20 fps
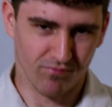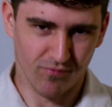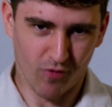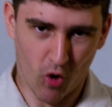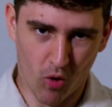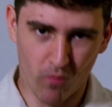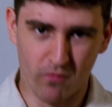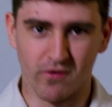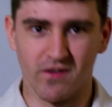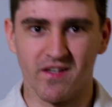
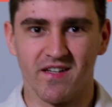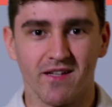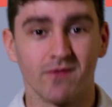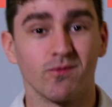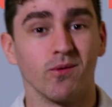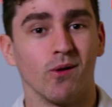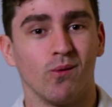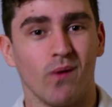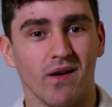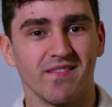Hopefully
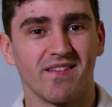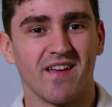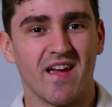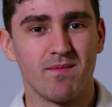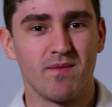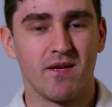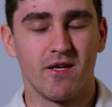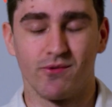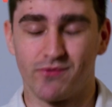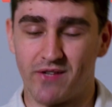it will one
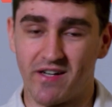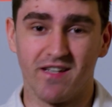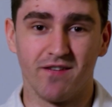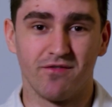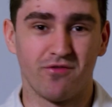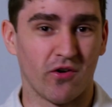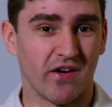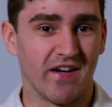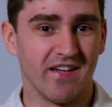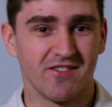day be ready
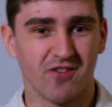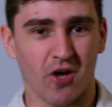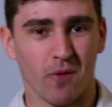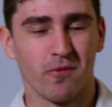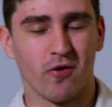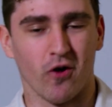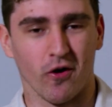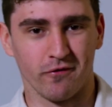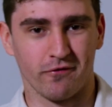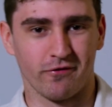for a
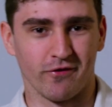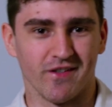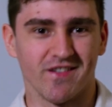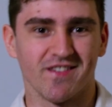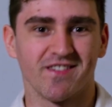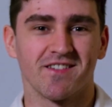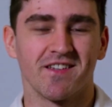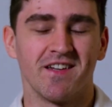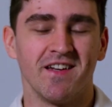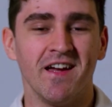top
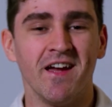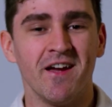conference.